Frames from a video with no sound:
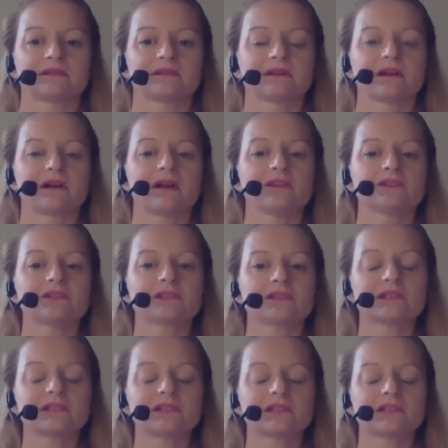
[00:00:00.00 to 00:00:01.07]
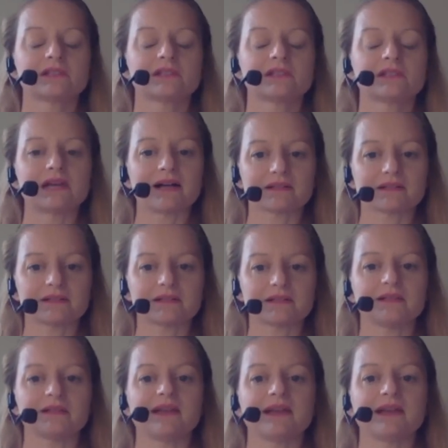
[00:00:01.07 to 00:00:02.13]
Consciously
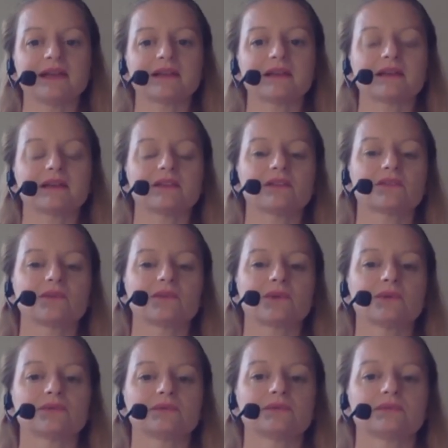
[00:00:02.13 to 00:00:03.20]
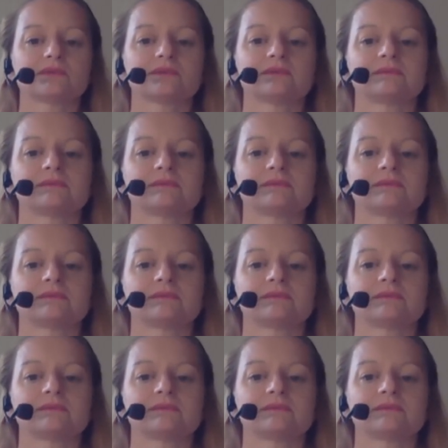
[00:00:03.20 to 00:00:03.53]
relax in the neck and throat.